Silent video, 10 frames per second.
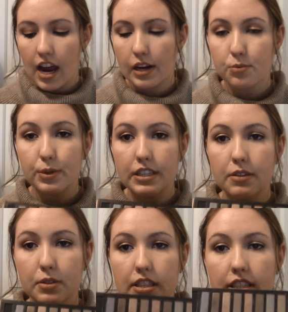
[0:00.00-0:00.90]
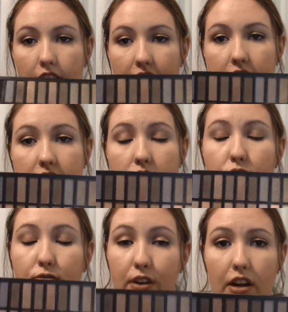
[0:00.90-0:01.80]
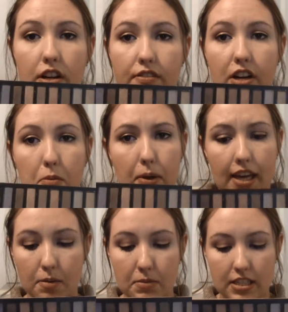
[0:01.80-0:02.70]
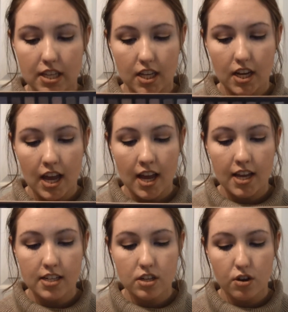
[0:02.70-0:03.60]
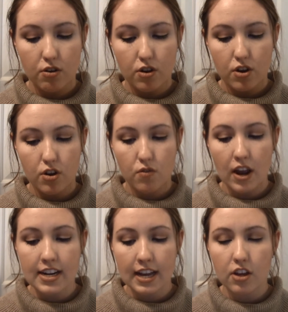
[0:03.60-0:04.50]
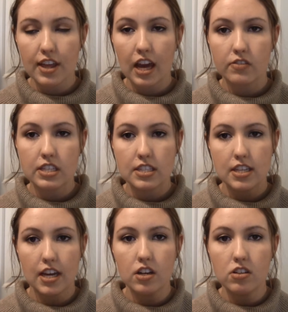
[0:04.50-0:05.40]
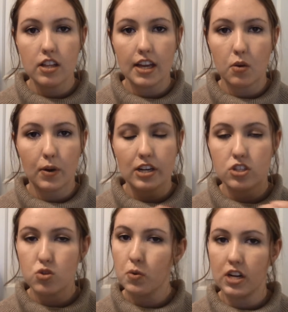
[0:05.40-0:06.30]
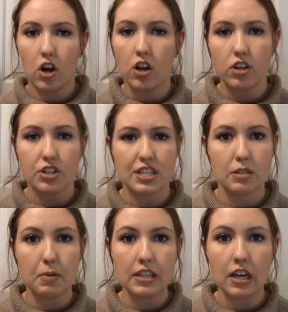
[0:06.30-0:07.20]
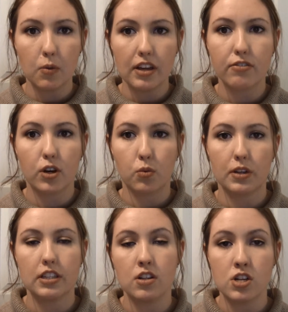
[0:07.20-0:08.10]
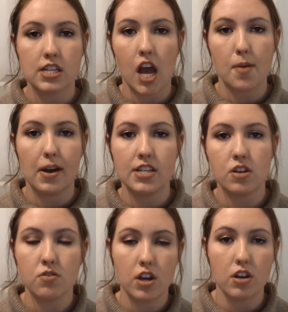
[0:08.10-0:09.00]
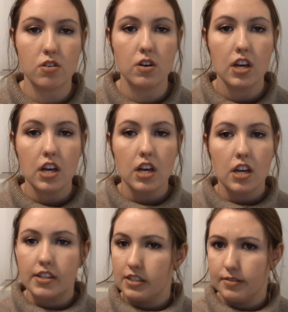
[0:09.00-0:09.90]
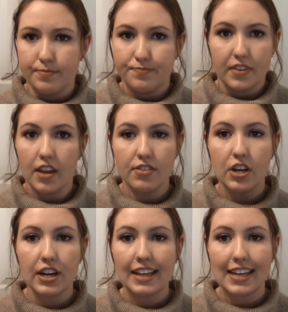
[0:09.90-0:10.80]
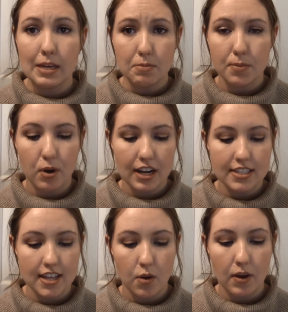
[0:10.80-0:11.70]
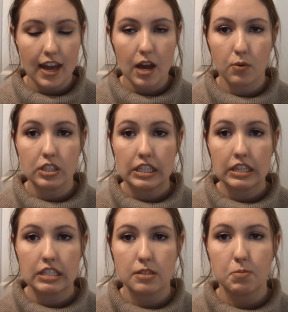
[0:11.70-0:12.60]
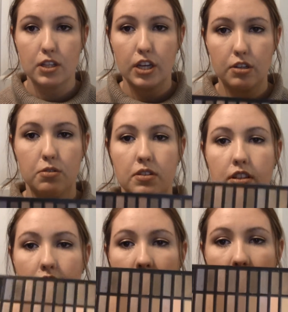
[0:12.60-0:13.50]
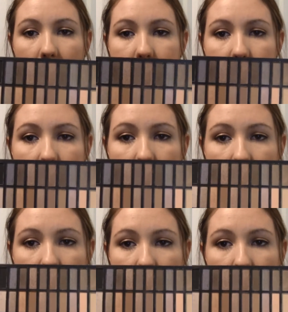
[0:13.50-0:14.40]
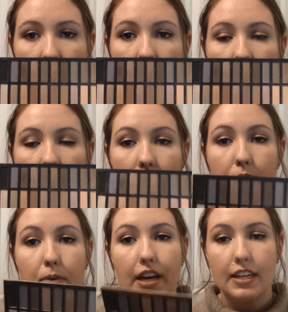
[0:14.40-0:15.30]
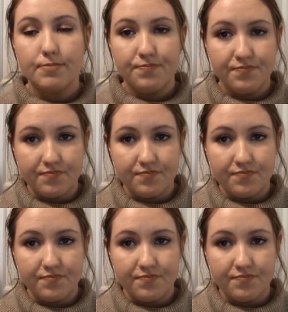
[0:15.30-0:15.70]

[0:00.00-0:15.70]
I really, really like these. They're very, very pigmented, and right now they have a sale like where it's $20. It's been that way for a really long time. I don't know if they're going to keep the price that way. I will link this below in case it is. But